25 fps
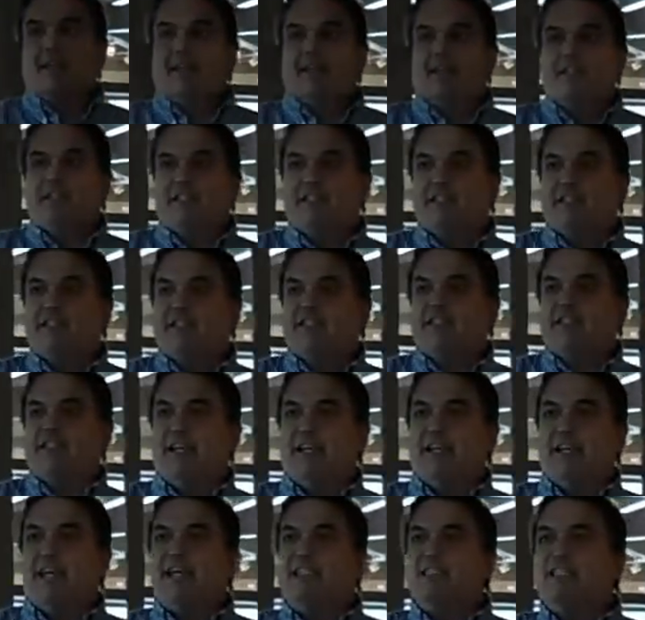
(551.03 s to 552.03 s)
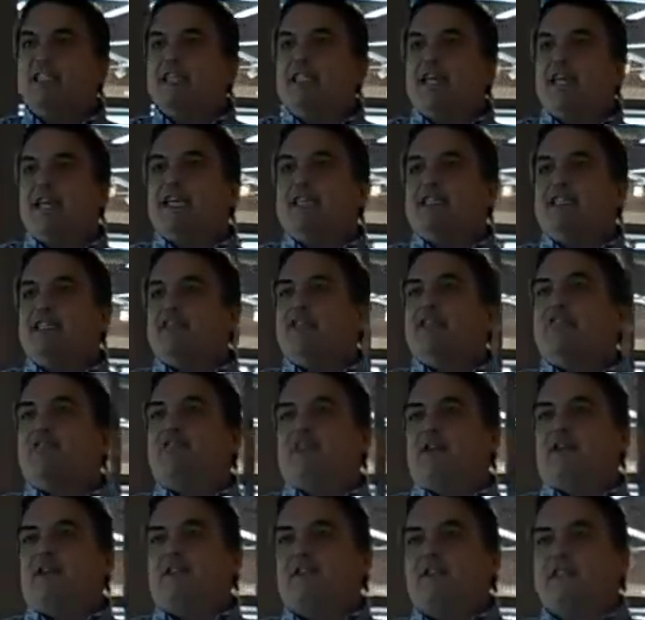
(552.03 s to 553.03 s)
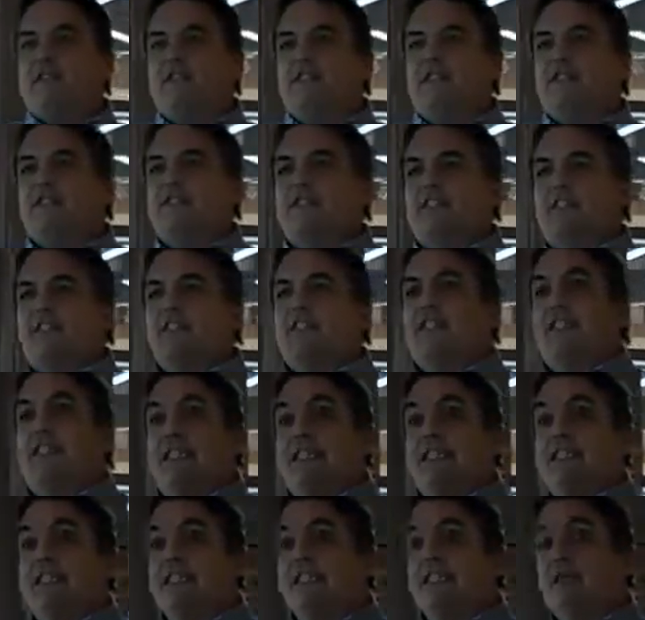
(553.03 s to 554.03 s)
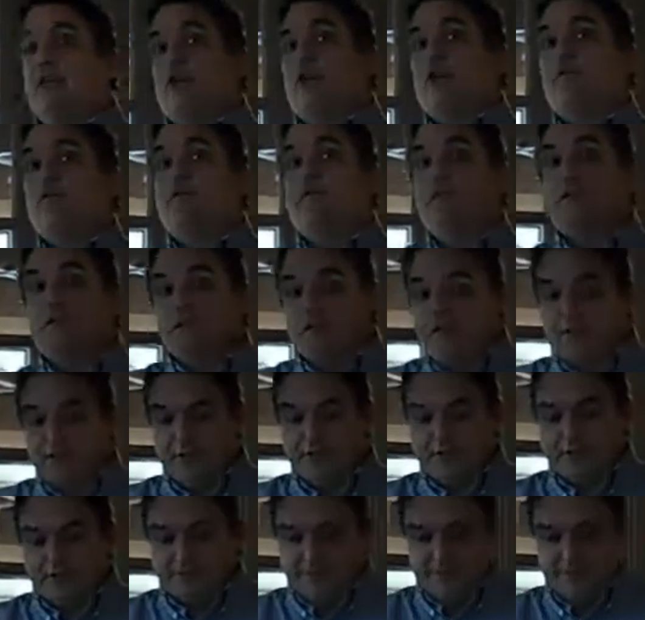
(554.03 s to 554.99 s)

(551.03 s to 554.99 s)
is just education for us to succeed in our future.